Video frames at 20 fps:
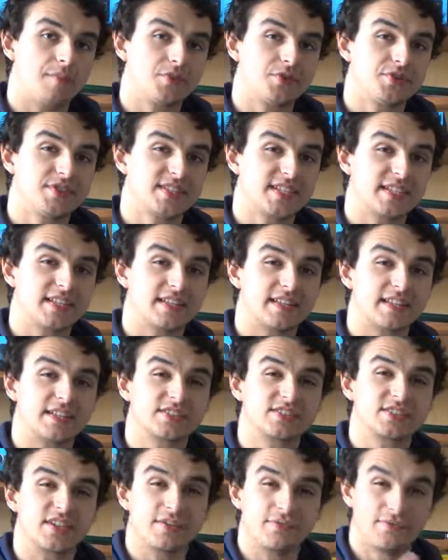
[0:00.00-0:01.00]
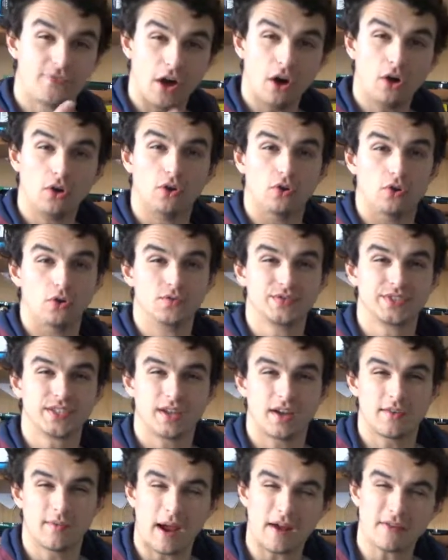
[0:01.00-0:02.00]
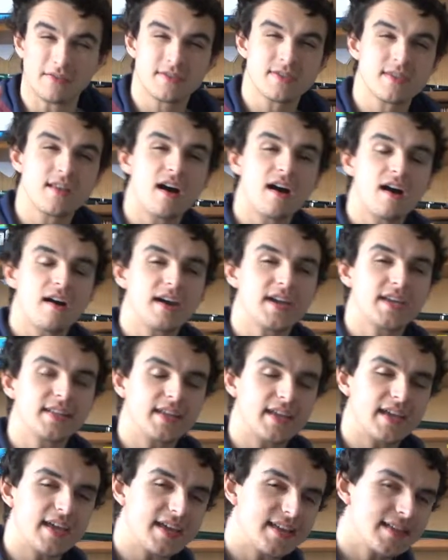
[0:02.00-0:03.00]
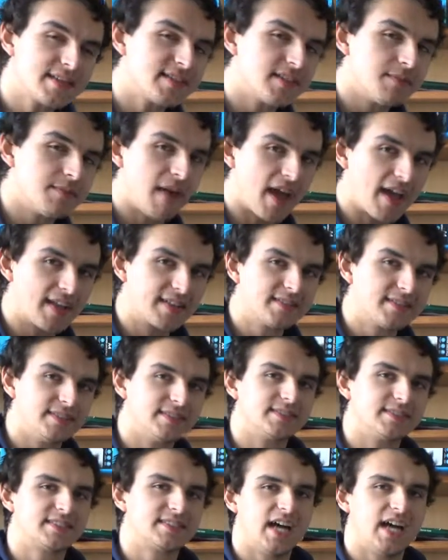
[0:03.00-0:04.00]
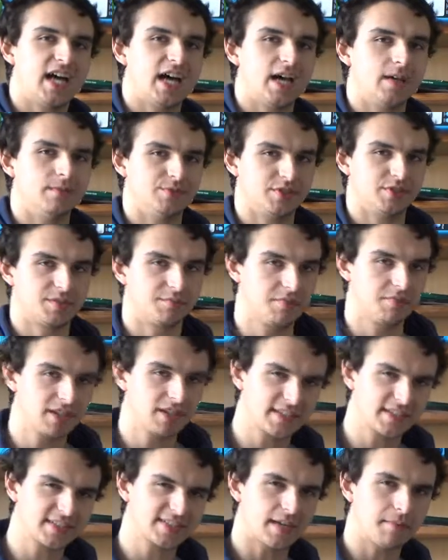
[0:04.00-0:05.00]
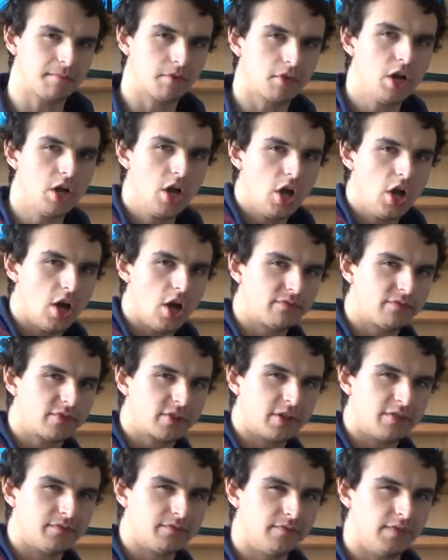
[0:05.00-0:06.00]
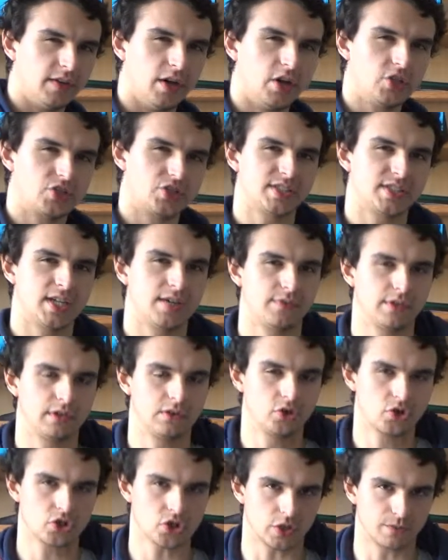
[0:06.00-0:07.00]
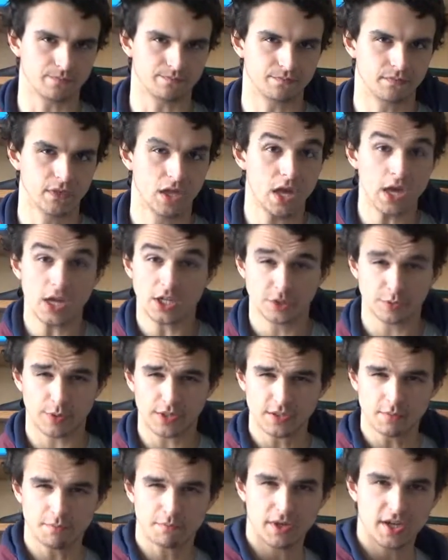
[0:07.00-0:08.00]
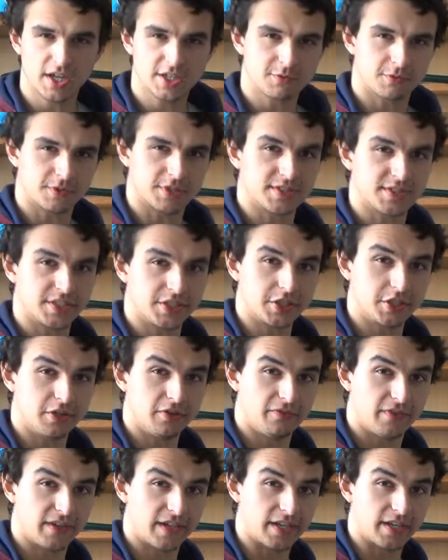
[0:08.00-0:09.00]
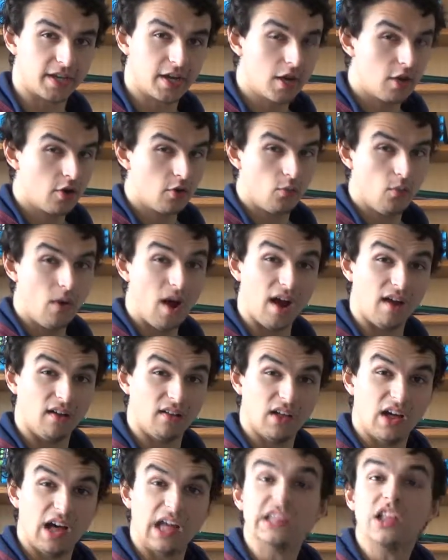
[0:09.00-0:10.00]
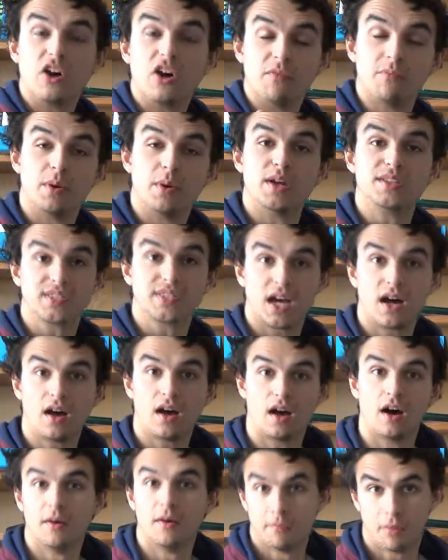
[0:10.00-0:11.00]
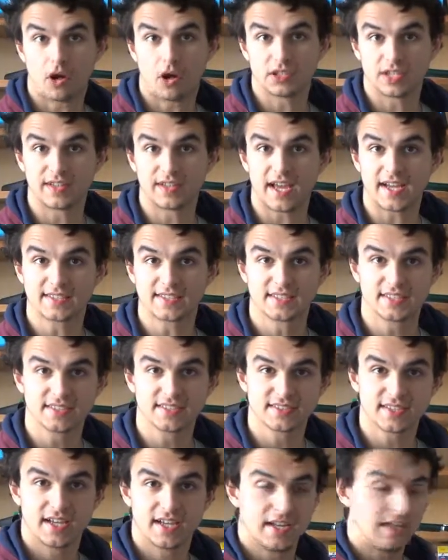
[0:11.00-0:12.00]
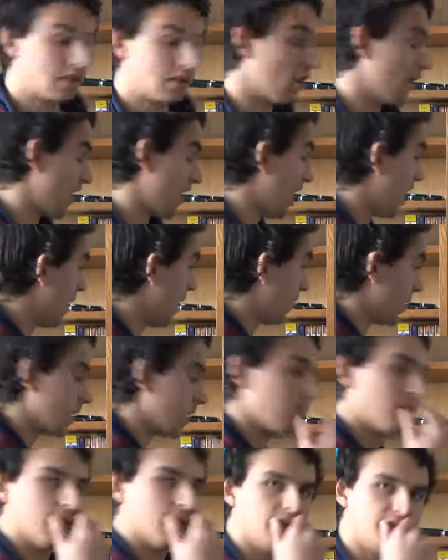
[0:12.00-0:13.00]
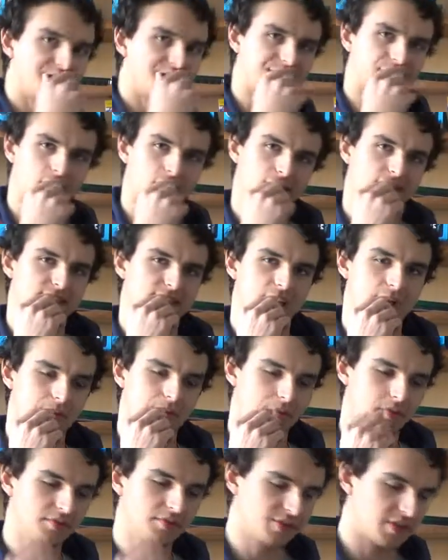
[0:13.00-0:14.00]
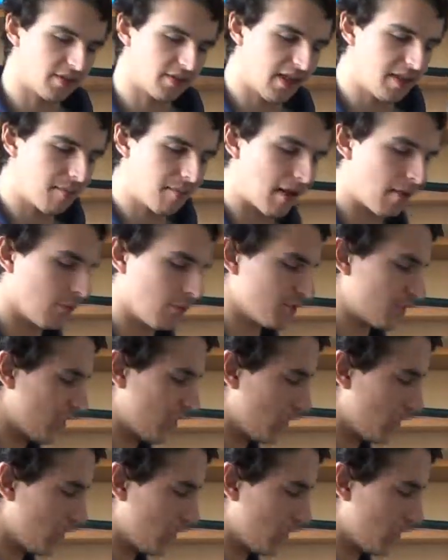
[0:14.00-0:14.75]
you see that it's evolved about 9 independent times. It's a brilliant example of convergent evolution. So why do birds want to see UV? Well, a lot of birds are pollinators, a lot of the hummingbirds, for example, so they may want to